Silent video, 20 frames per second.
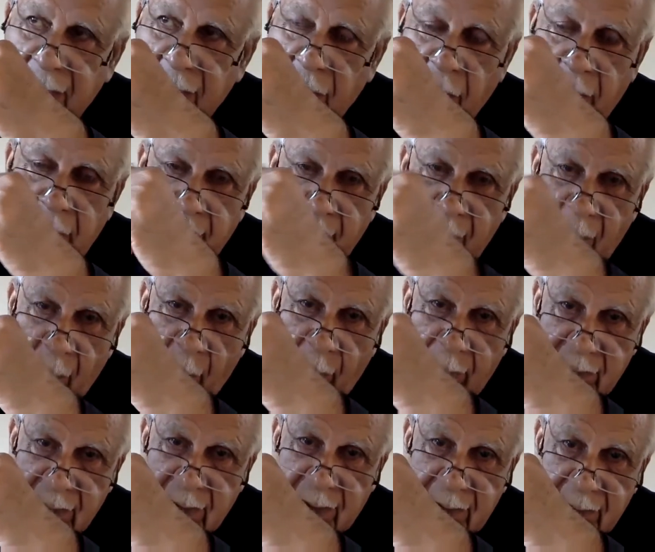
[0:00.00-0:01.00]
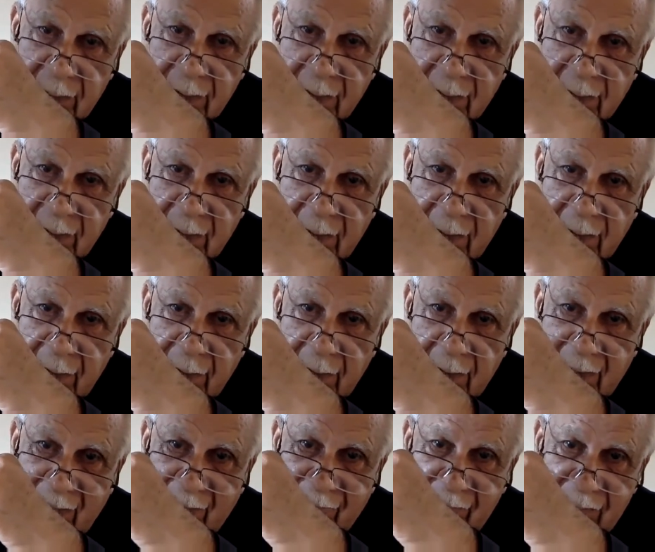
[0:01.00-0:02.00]
Column of water in the sea,
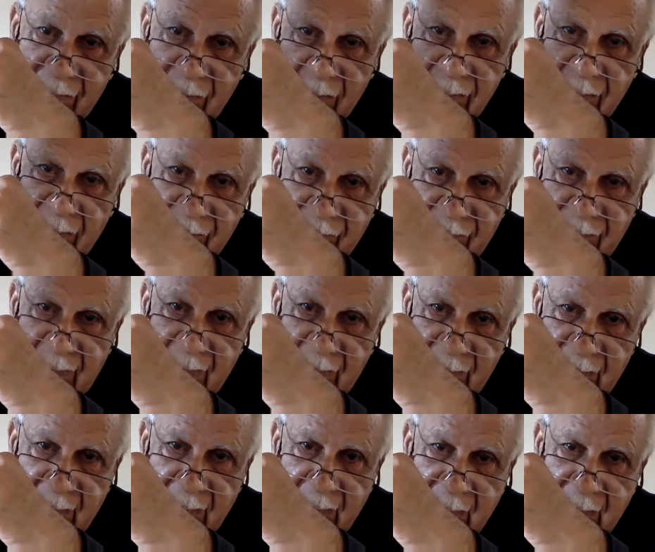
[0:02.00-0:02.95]
11,000 feet.